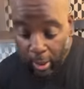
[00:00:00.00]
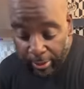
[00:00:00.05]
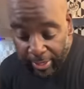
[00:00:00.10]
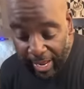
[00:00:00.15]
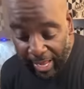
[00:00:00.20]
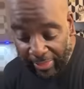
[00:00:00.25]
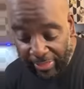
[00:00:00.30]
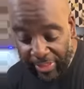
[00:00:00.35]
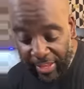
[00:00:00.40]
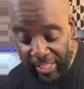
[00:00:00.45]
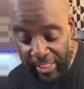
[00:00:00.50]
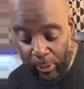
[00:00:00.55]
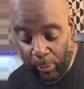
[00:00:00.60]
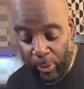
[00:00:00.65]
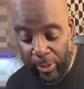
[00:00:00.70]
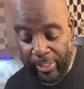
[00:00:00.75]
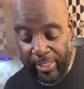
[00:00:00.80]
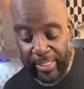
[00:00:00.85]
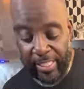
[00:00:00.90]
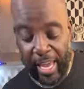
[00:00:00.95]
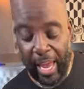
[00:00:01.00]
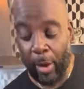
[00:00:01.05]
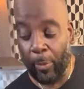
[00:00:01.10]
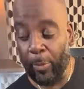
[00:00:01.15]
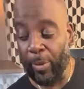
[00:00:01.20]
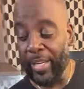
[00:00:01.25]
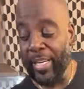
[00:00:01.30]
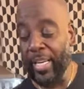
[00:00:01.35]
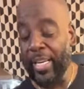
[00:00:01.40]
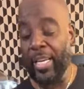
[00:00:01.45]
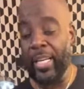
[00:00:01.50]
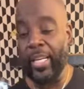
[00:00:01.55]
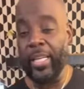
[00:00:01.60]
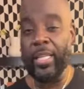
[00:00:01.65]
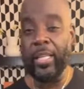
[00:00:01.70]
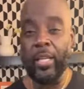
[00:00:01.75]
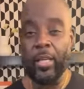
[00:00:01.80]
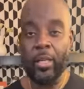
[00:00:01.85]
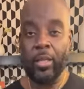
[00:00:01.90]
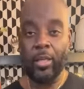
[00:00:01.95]
Now this one say we need
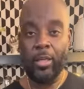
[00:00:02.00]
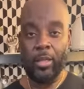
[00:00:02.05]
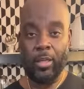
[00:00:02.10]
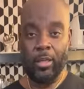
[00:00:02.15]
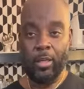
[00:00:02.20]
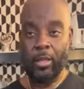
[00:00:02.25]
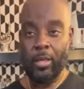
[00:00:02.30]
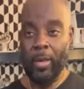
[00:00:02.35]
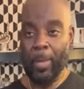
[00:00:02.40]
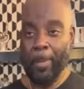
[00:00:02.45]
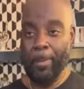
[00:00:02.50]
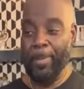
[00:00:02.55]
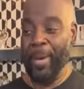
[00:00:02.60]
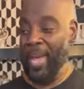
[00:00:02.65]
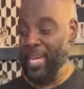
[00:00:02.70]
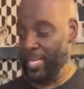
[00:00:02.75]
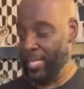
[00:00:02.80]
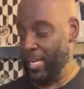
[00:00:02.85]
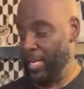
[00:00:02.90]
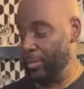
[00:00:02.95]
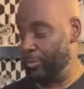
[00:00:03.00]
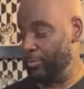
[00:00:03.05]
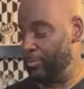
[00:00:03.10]
bacon.